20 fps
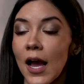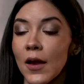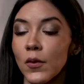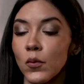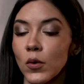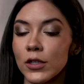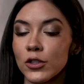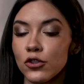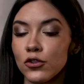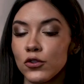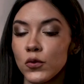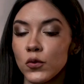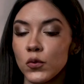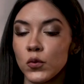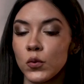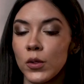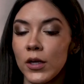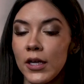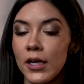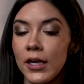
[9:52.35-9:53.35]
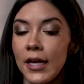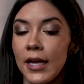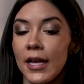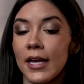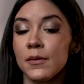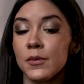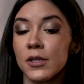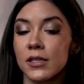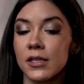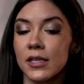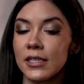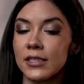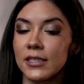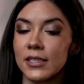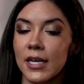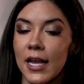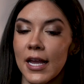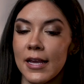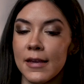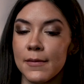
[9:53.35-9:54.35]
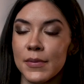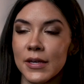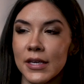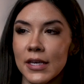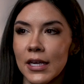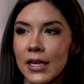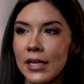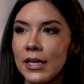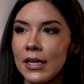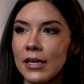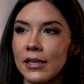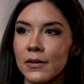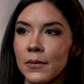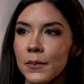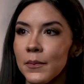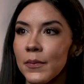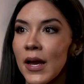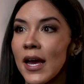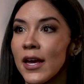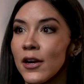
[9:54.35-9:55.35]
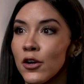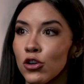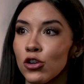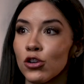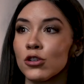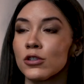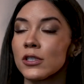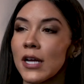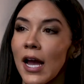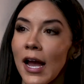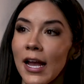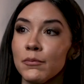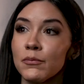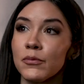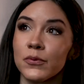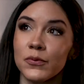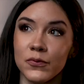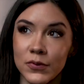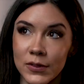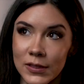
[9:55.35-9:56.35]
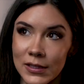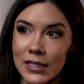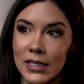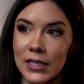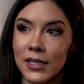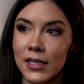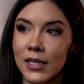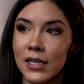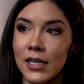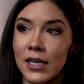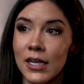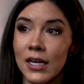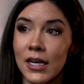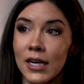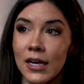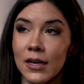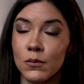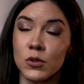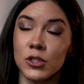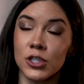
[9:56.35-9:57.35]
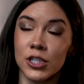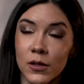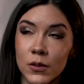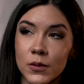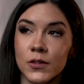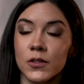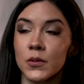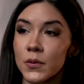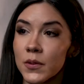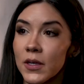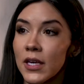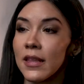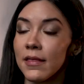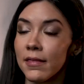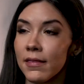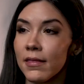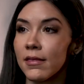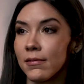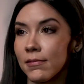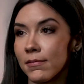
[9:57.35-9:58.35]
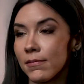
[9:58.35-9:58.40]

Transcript: I want to emulate a bikini competitor type physique, which I also think